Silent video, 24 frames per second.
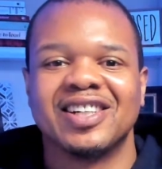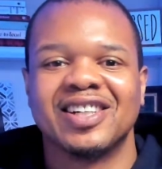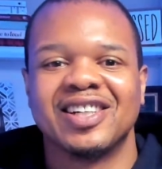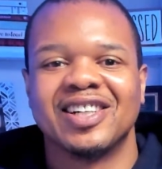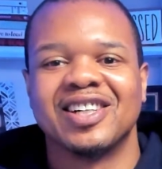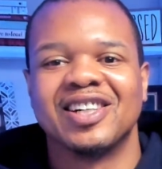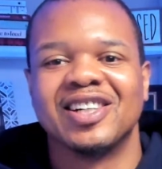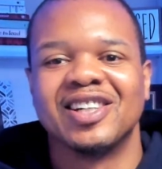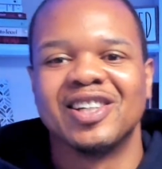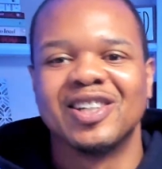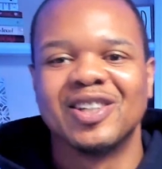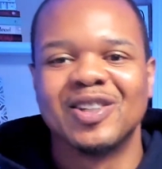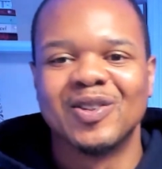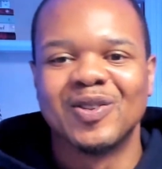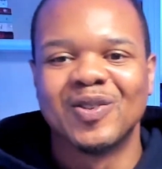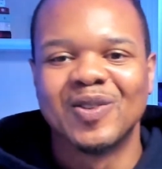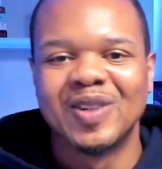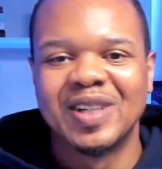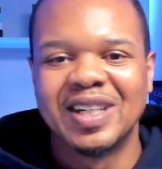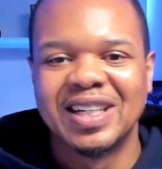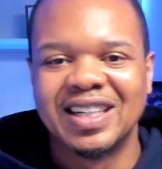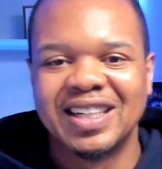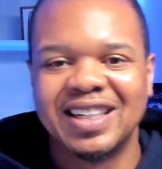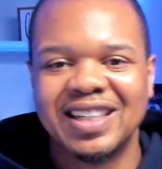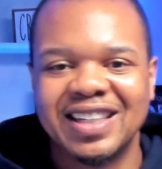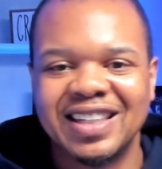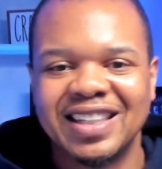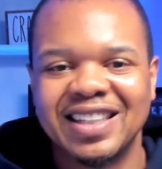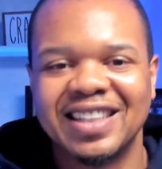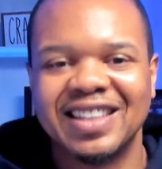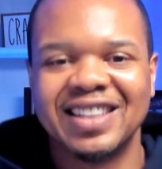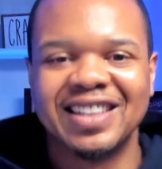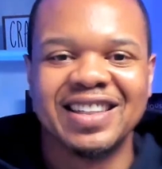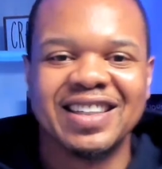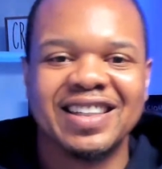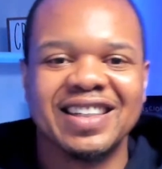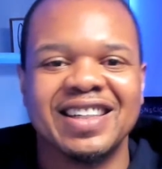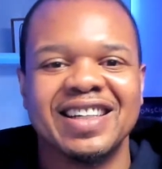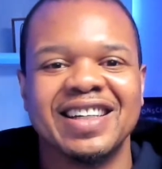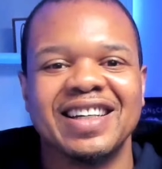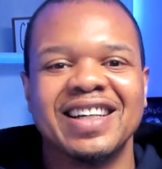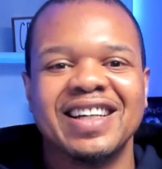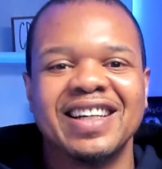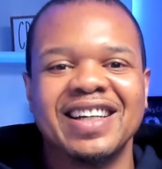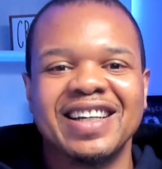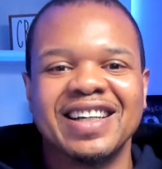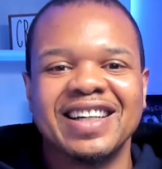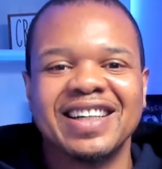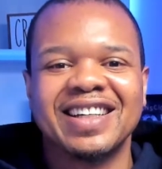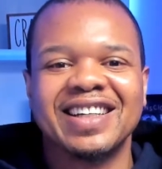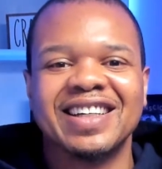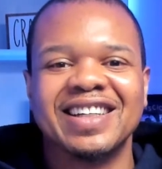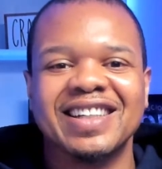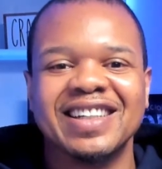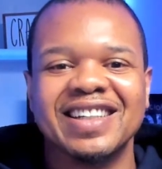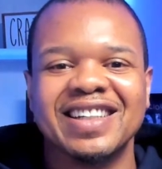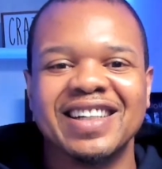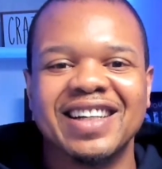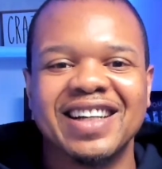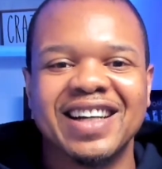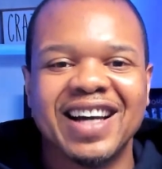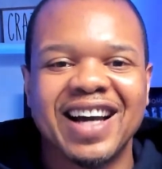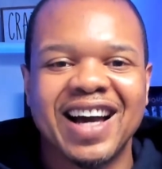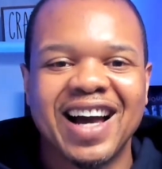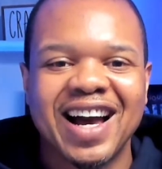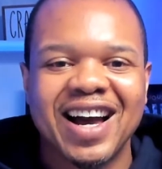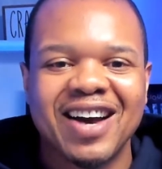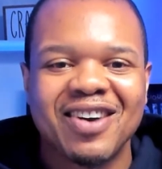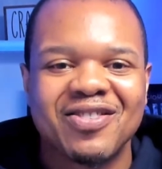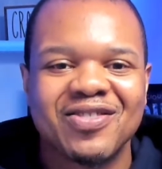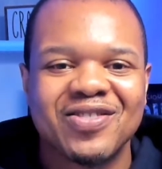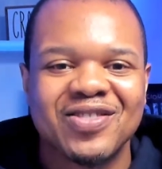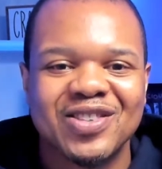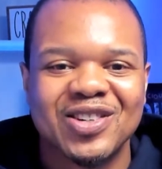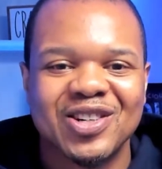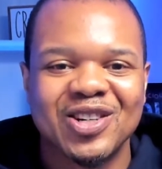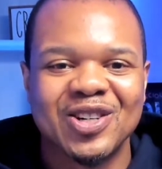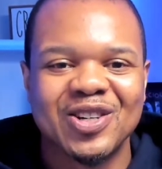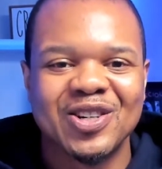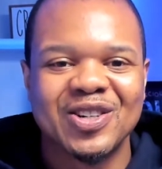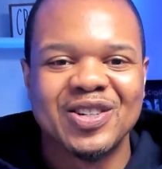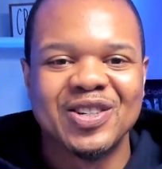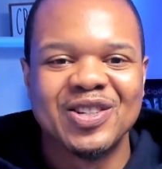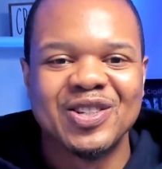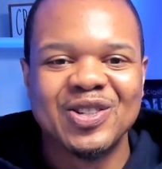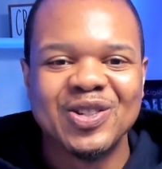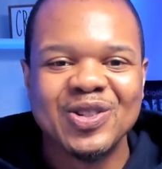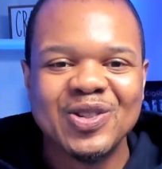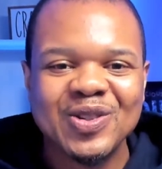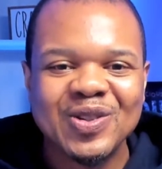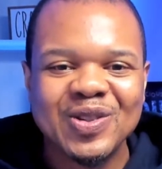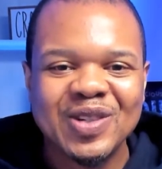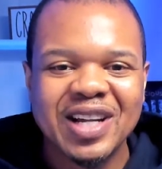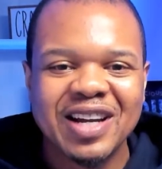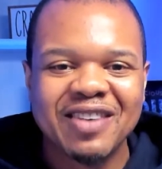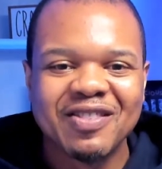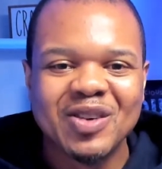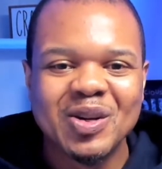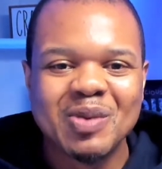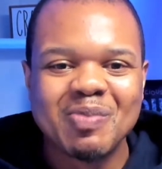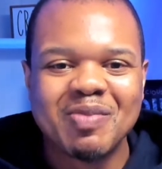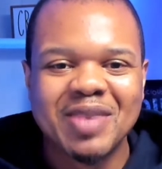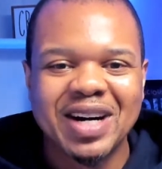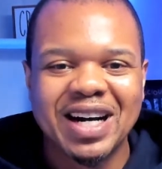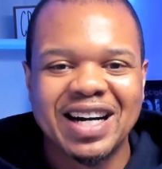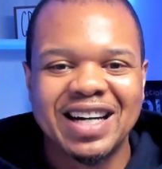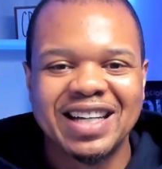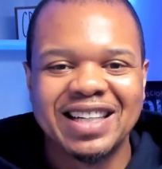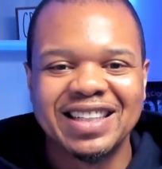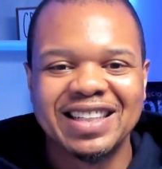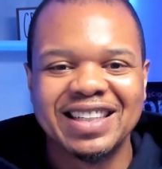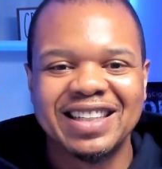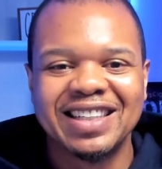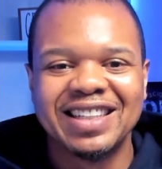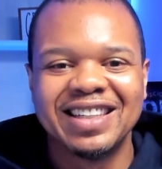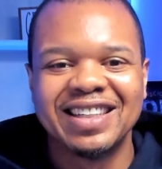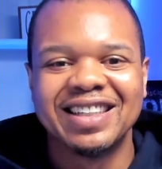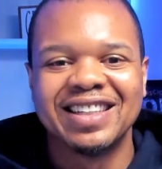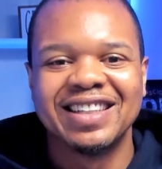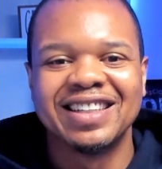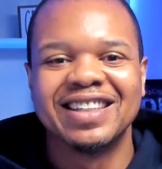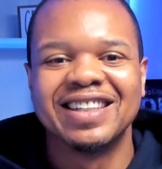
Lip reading: All right. Good afternoon, everybody.